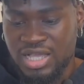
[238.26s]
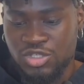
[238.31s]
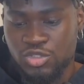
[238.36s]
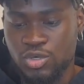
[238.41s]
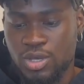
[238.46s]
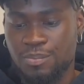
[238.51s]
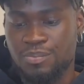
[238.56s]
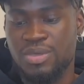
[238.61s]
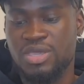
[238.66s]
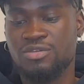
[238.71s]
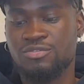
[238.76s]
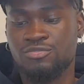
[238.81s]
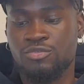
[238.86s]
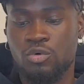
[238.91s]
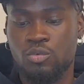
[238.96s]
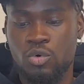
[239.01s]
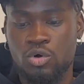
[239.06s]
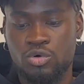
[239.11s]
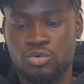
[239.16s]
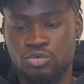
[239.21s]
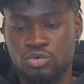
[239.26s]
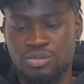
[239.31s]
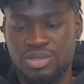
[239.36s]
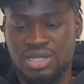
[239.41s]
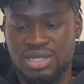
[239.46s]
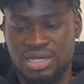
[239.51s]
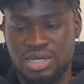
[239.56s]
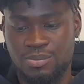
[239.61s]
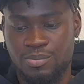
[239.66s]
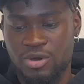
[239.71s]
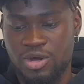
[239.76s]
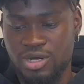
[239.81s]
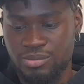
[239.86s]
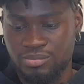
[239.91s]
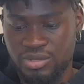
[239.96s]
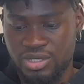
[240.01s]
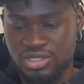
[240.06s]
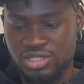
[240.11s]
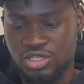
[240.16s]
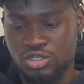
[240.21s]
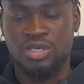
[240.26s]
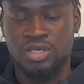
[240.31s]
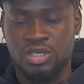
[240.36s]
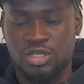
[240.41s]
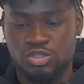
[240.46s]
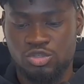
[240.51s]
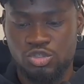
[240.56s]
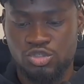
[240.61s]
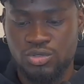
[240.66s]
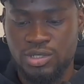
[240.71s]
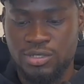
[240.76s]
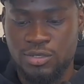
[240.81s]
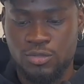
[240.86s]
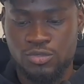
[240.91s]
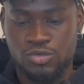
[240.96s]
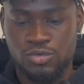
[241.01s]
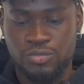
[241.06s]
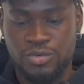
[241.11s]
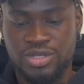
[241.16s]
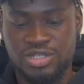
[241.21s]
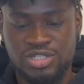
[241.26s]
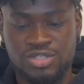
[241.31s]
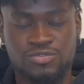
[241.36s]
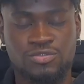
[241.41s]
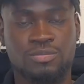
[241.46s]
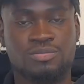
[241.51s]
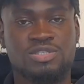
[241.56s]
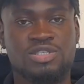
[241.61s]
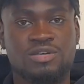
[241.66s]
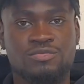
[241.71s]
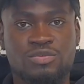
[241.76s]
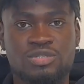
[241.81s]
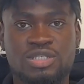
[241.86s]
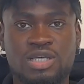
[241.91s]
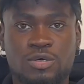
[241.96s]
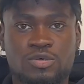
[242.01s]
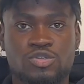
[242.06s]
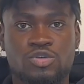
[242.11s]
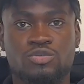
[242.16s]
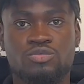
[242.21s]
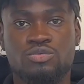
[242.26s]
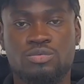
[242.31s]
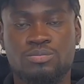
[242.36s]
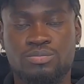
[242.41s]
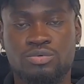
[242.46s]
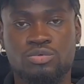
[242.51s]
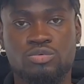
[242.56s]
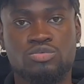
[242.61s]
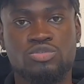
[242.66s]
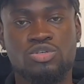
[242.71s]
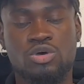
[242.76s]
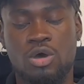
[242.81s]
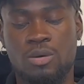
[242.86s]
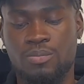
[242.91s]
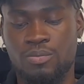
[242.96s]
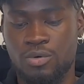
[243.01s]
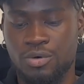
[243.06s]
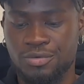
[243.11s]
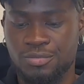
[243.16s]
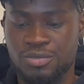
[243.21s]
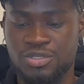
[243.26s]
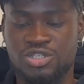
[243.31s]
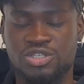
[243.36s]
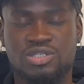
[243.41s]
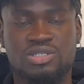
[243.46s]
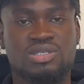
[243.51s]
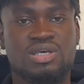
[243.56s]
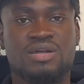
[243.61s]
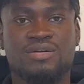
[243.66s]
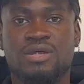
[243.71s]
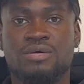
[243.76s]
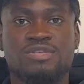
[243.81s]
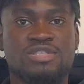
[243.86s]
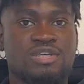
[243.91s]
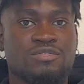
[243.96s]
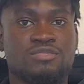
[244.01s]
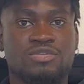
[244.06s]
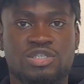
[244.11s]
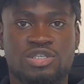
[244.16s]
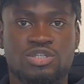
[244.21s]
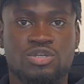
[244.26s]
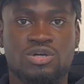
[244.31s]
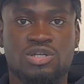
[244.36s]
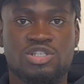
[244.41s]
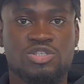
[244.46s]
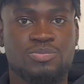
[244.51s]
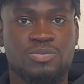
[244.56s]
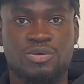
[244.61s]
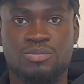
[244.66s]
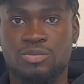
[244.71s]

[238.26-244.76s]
as you are paying for one room in an apartment. It usually also ranges from 7,000 rubles upward, which is around $70